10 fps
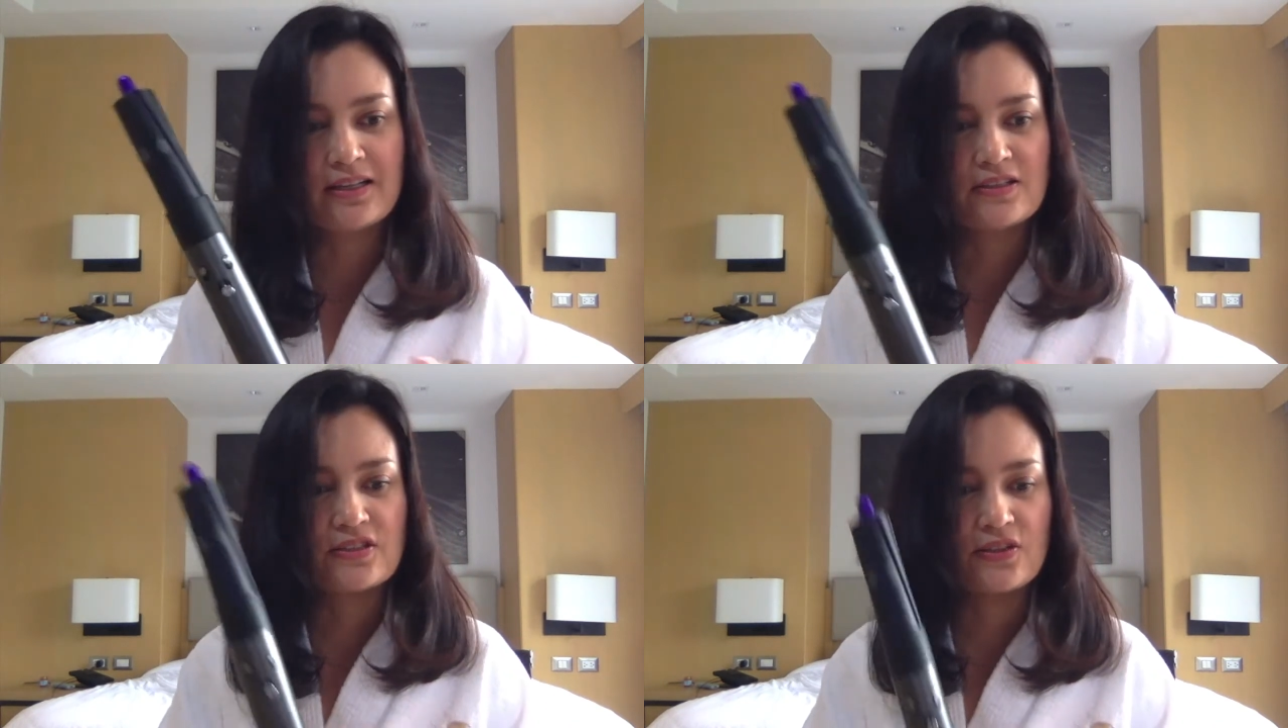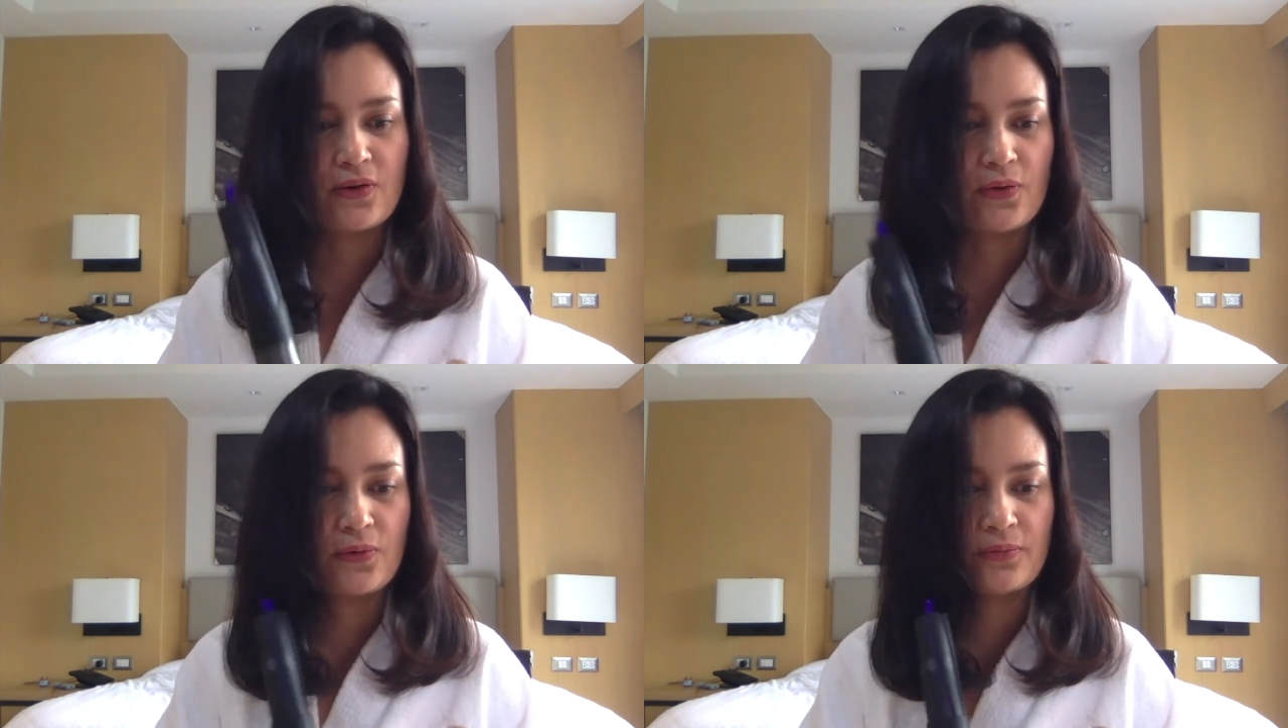
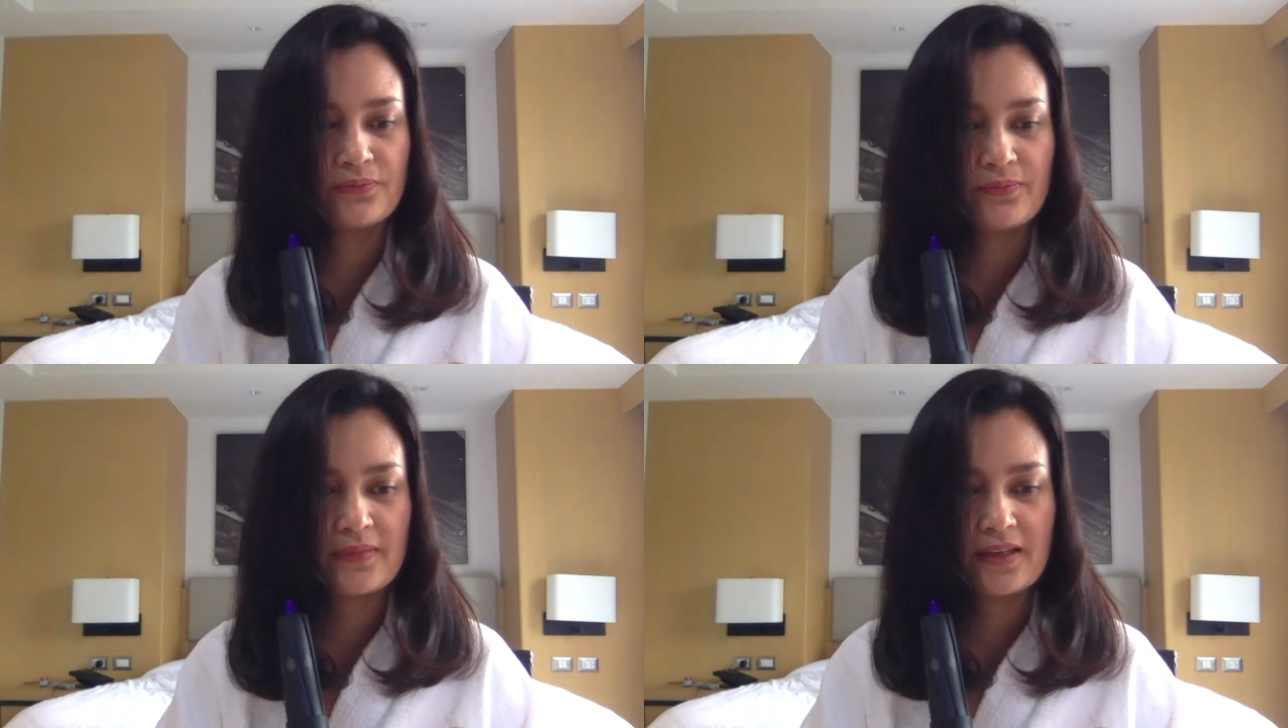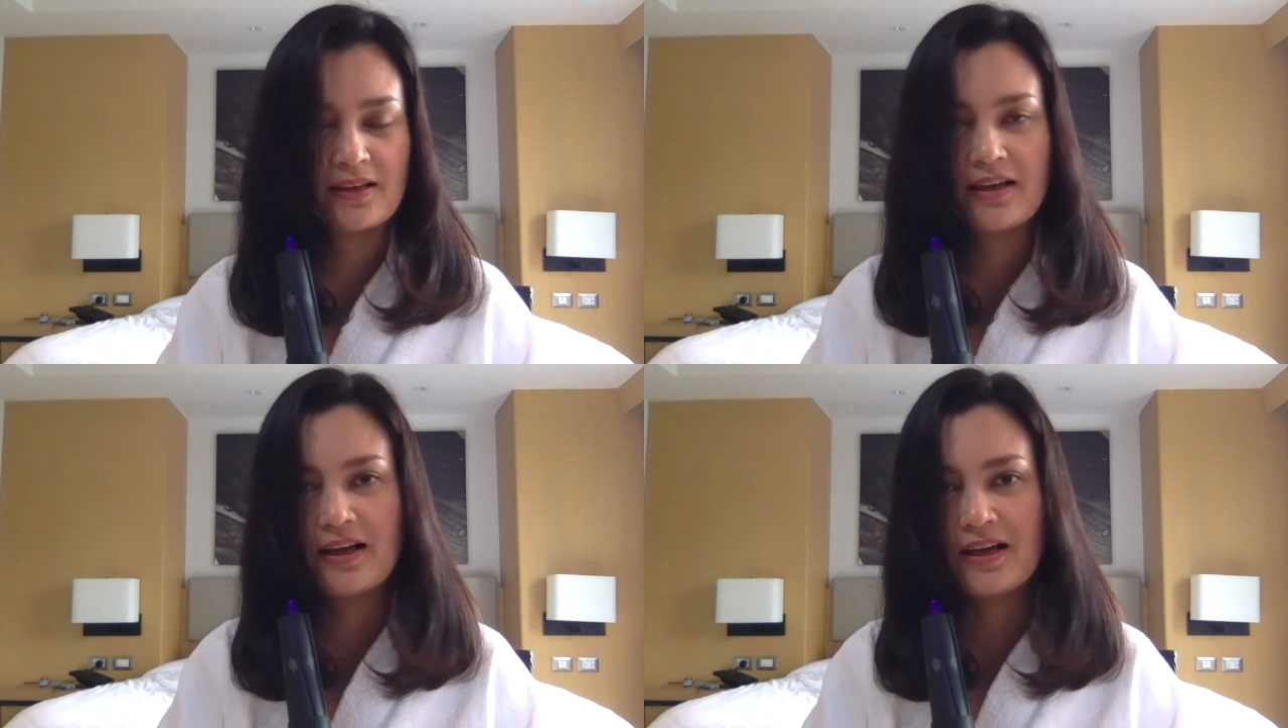So
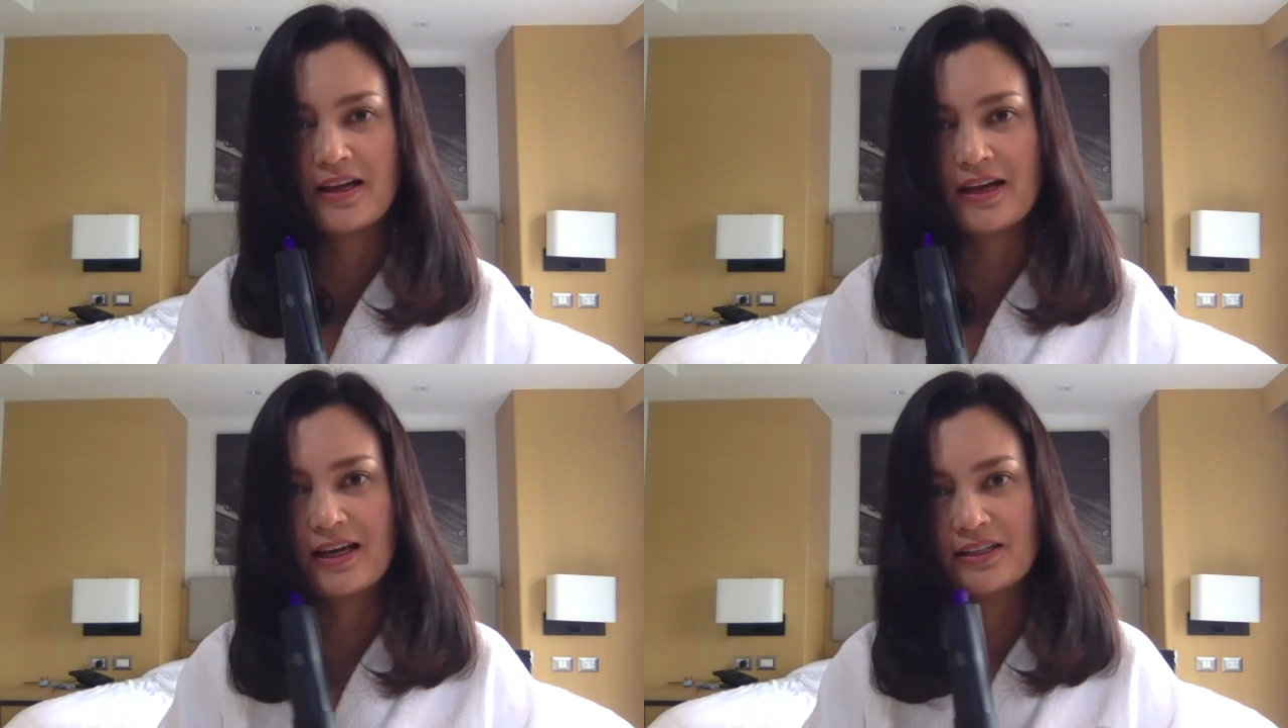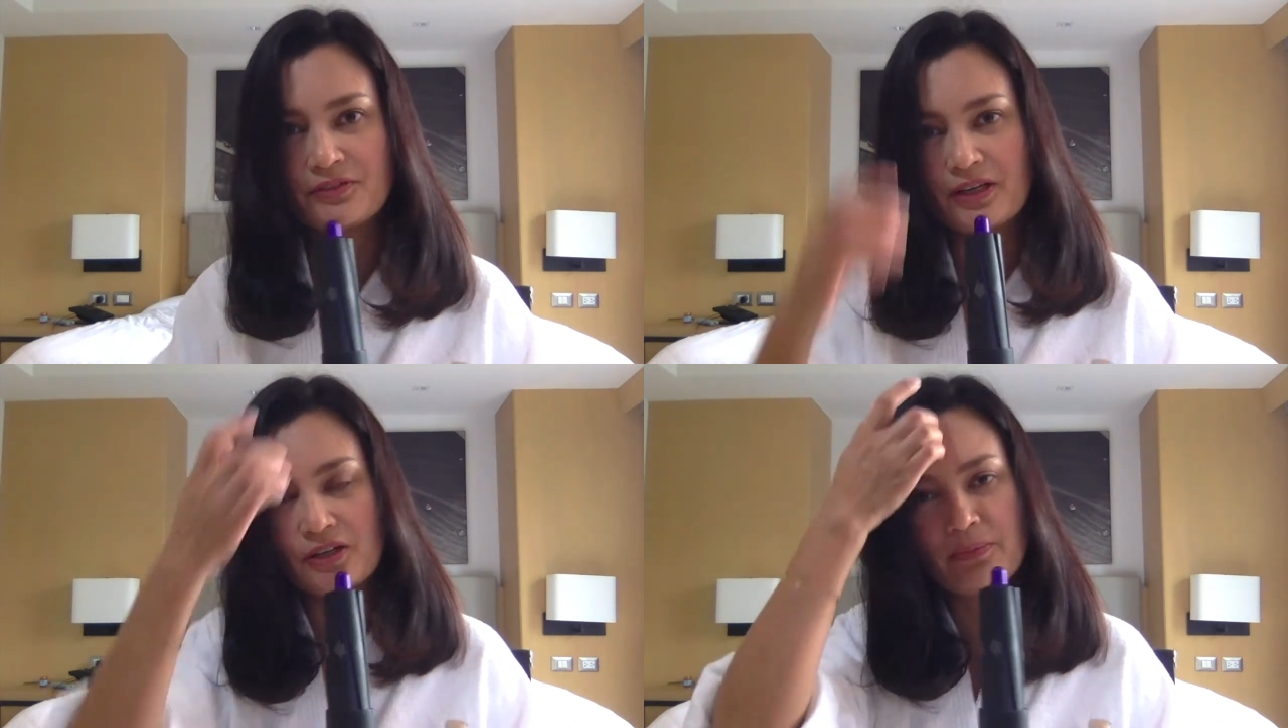I highly
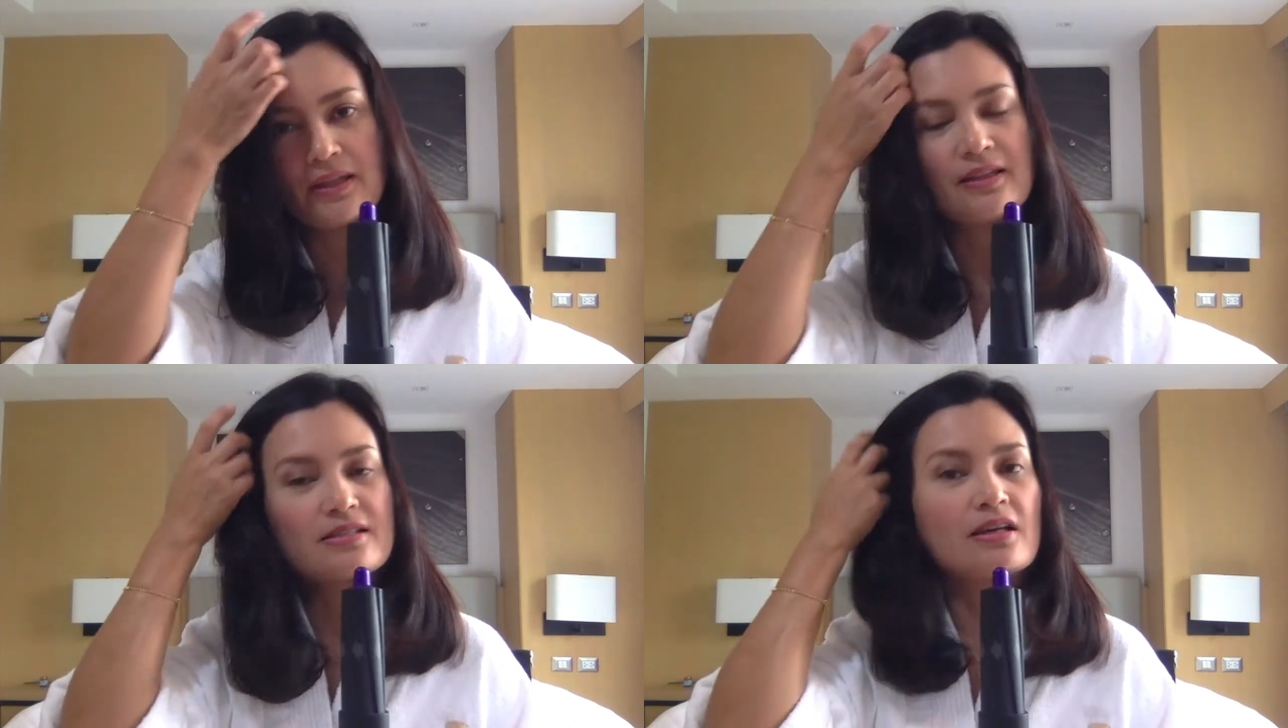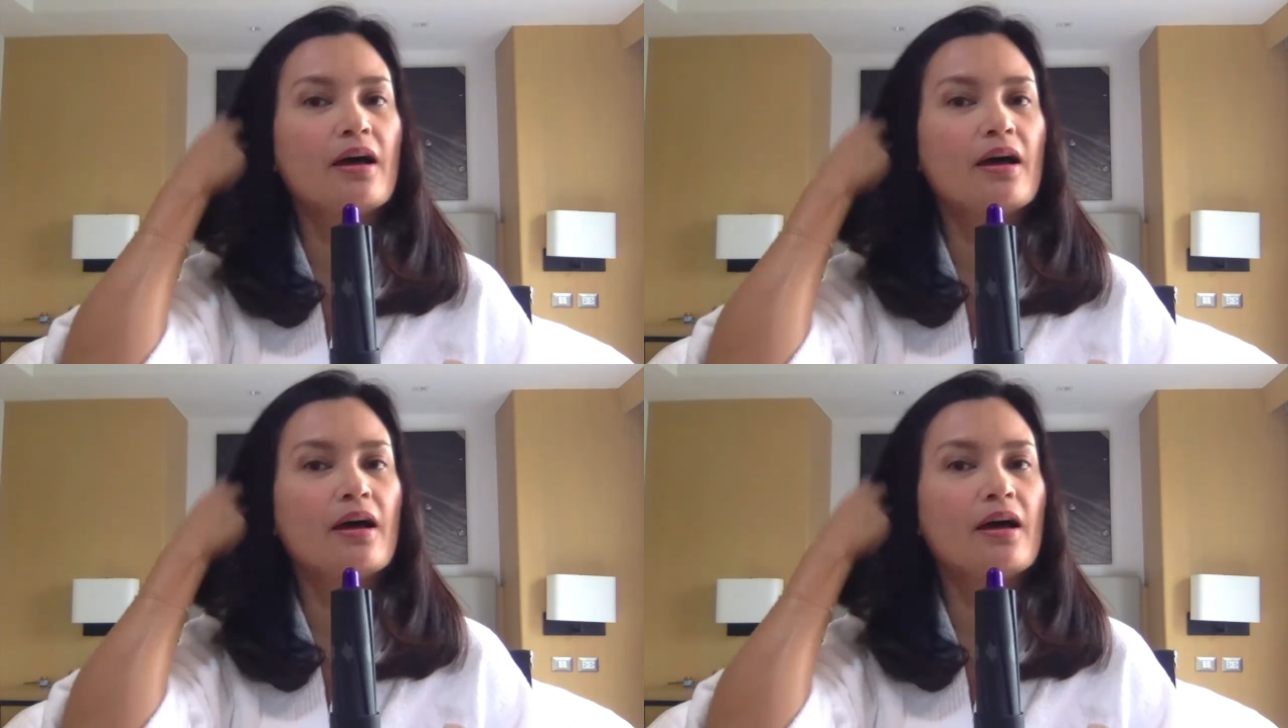recommend this.